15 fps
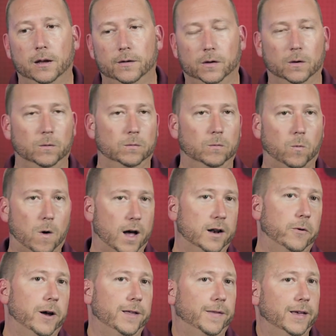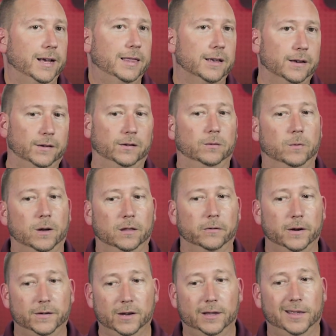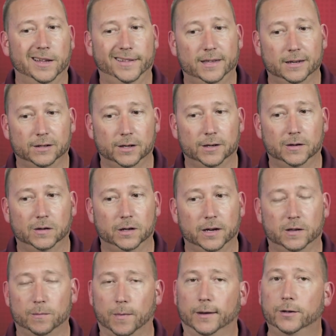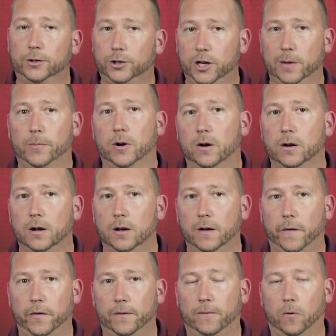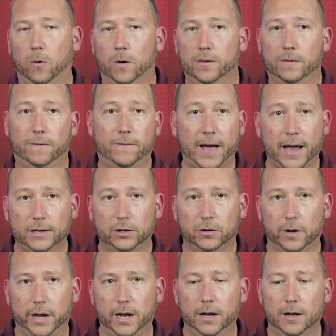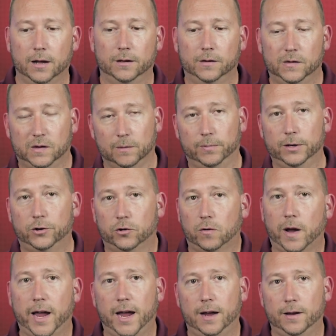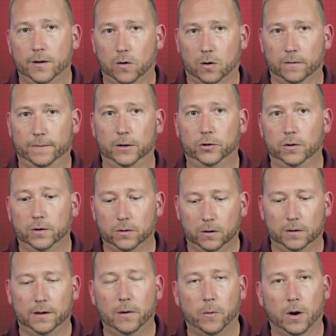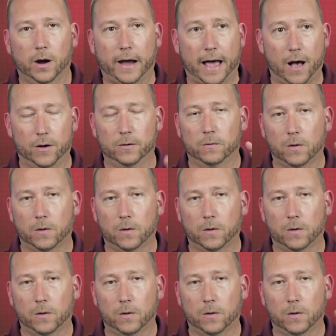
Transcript: So why do I think this? Well, the reason I think this is it's much cheaper for the factory to simply train an artificial neural network how to